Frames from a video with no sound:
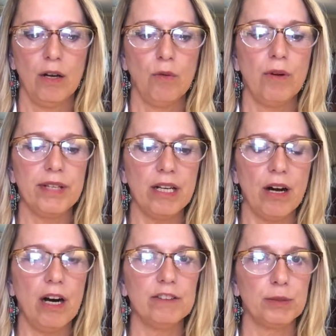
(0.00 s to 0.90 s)
will the
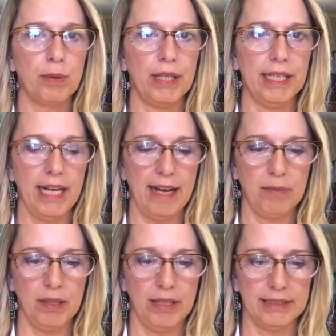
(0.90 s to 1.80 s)
offspring have
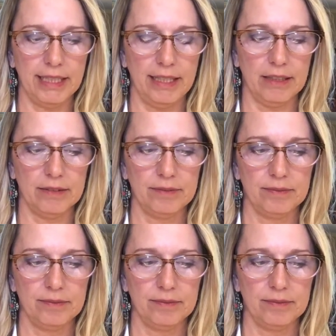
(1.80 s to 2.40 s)
blonde hair.